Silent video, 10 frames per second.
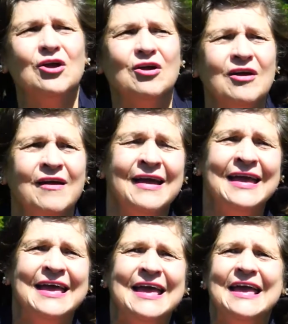her.
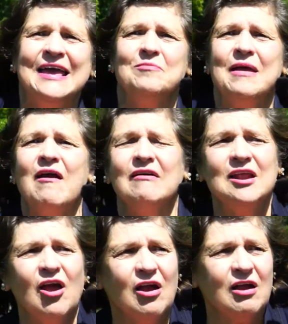He
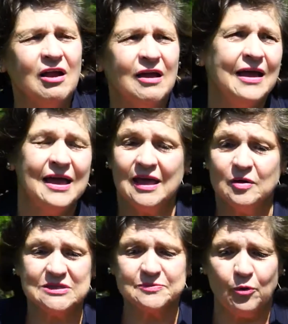married her. He
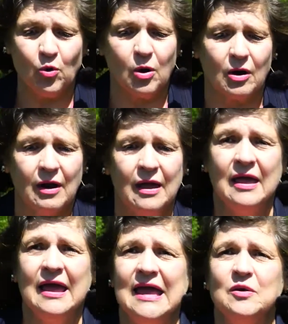was poor.
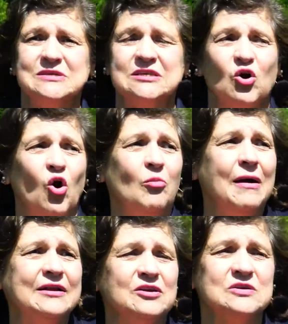He was a coal
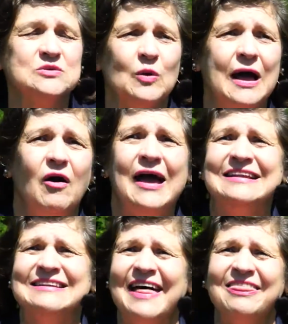miner as well,
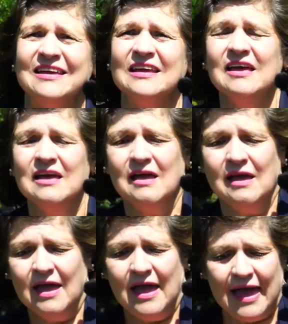had nothing,
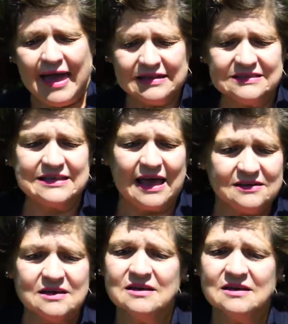and said,